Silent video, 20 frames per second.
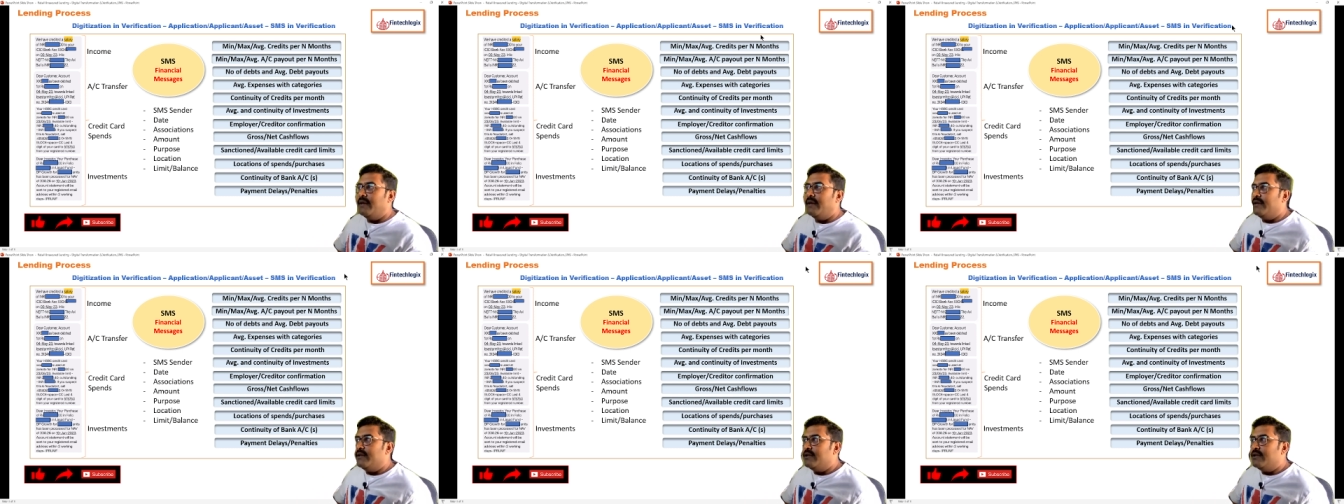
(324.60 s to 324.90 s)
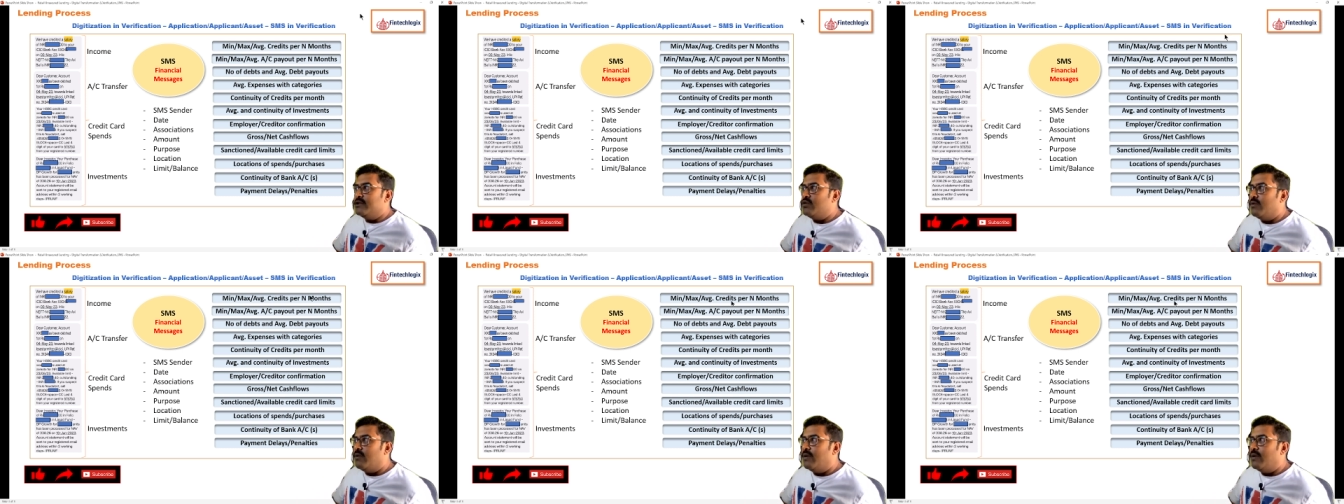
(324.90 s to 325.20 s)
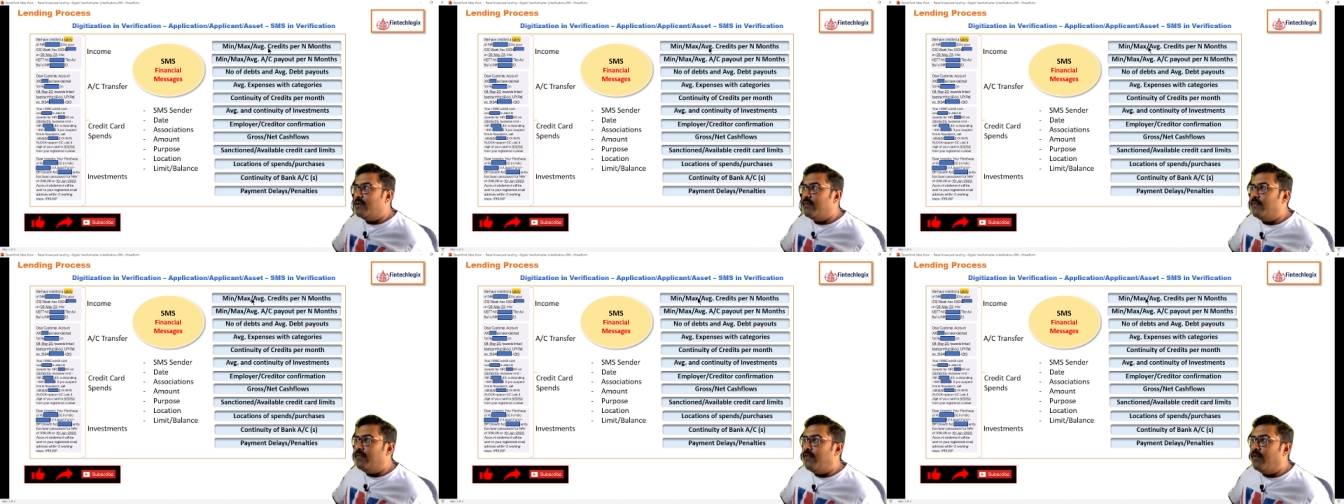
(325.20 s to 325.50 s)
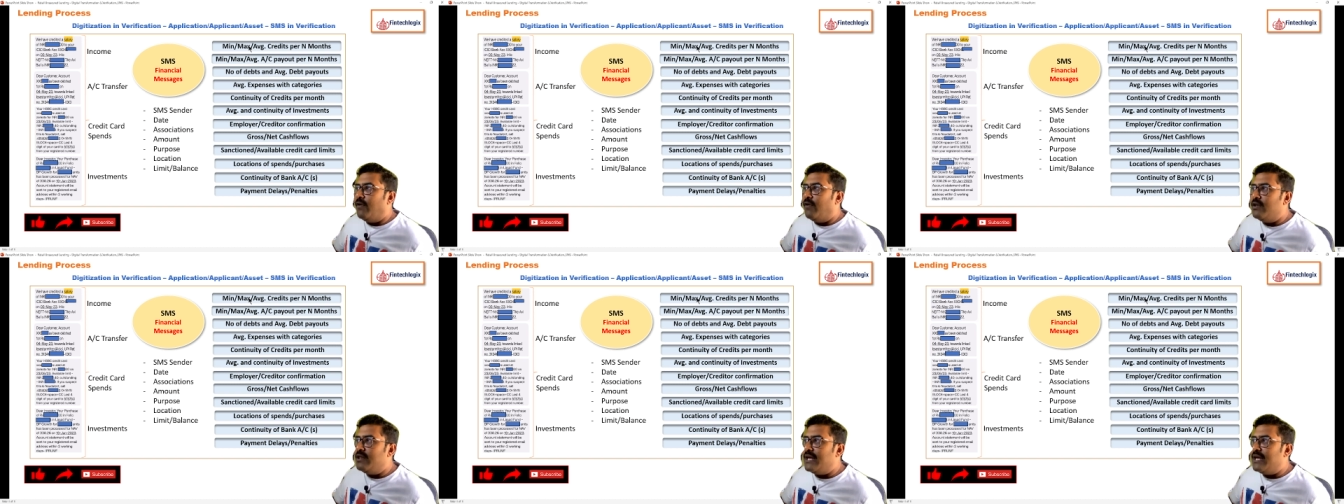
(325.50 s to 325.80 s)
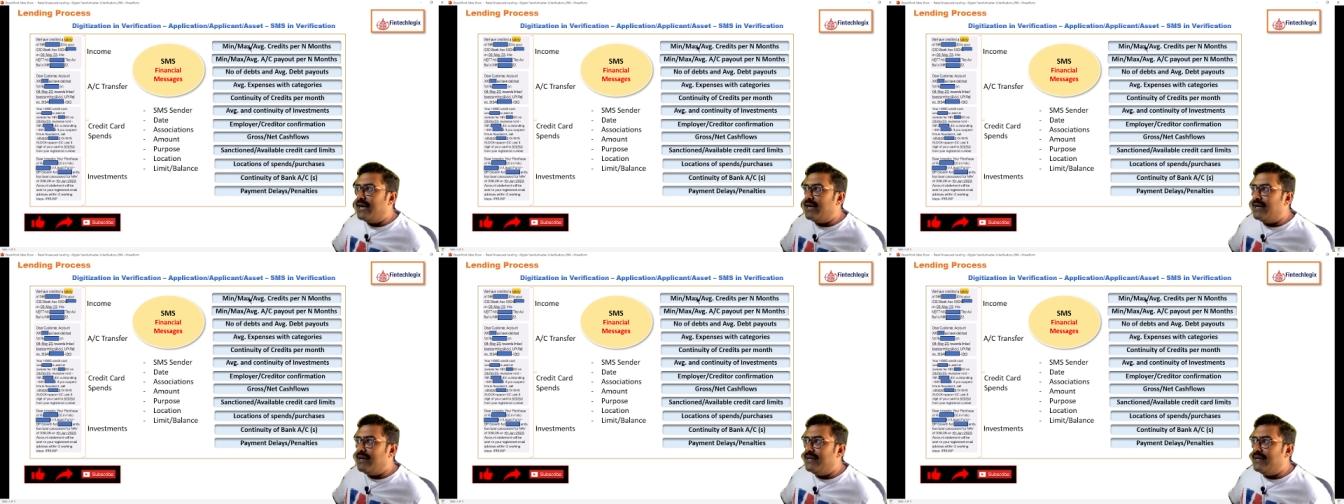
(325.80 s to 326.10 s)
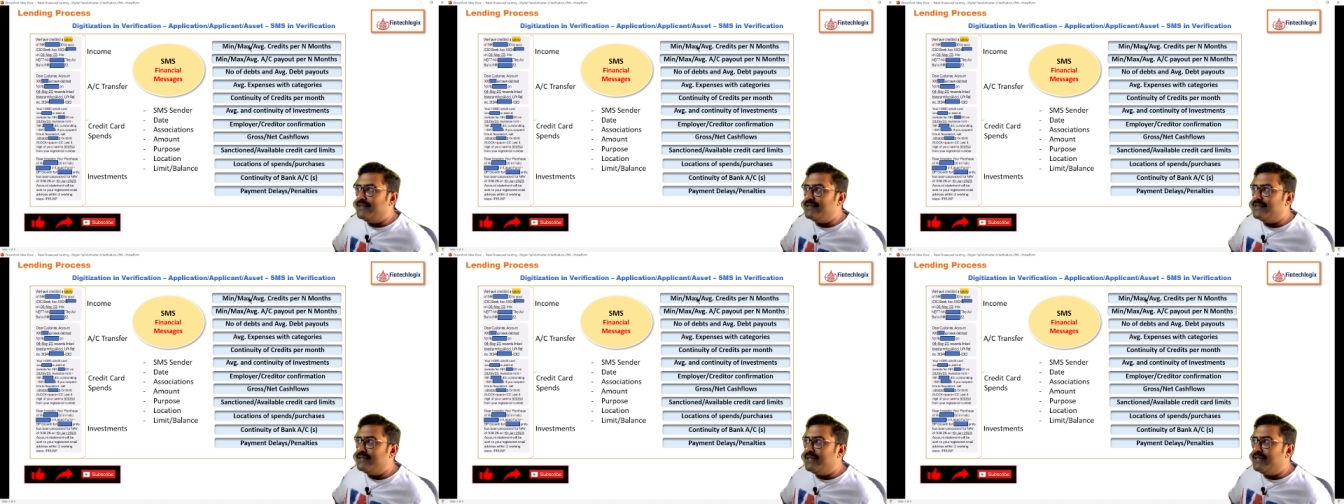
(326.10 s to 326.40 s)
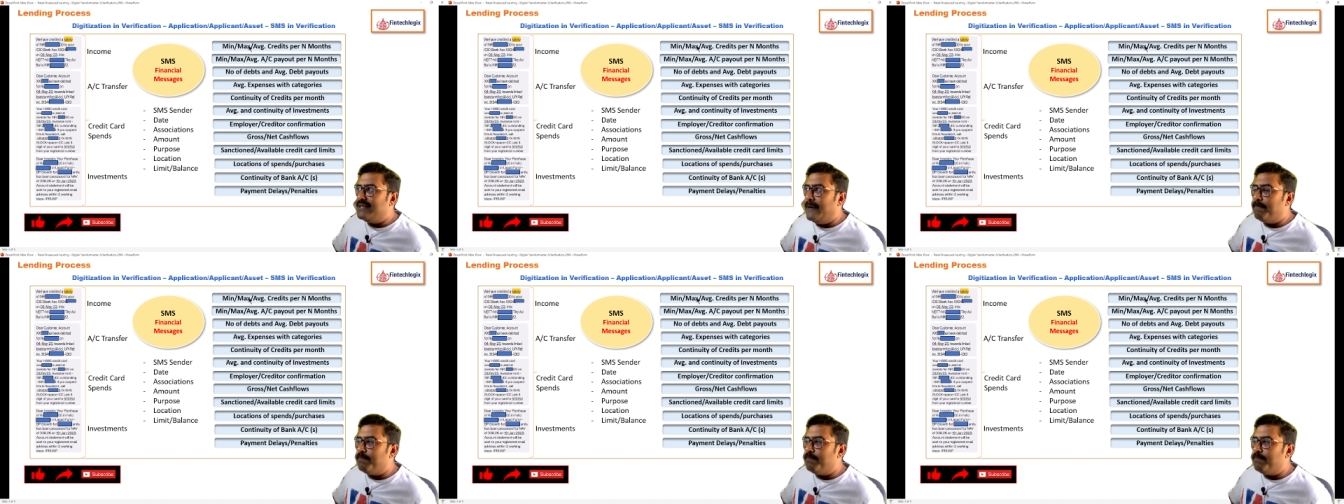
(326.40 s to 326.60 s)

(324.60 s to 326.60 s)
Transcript: So for that, let's say